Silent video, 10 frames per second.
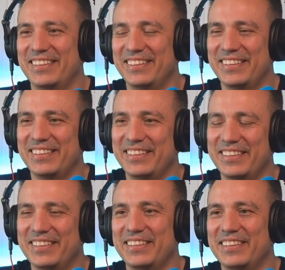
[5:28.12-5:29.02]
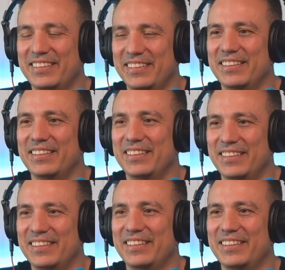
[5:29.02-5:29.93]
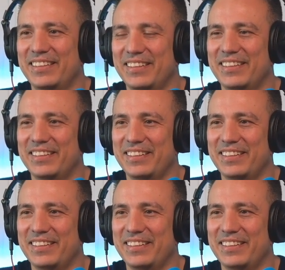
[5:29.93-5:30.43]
No words are spoken by the person on screen.